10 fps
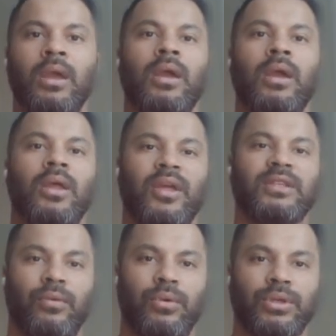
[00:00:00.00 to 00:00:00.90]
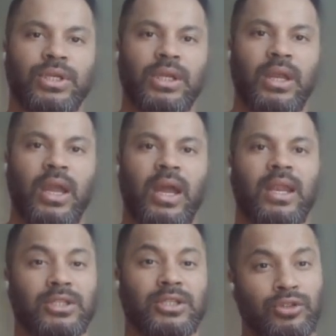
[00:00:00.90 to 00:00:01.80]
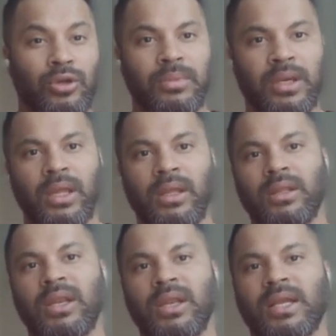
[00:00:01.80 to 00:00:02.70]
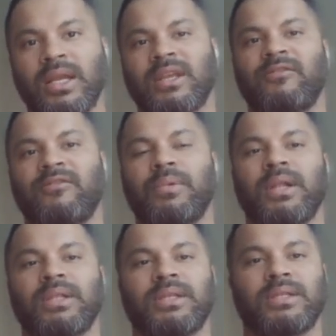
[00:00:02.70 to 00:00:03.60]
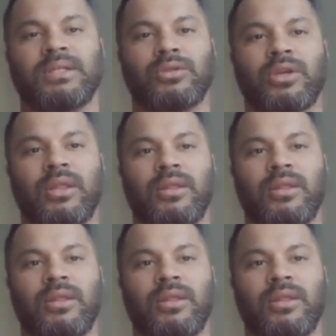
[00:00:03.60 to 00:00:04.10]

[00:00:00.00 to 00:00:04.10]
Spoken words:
Thanks for watching, and let's dominate the next FPL season together.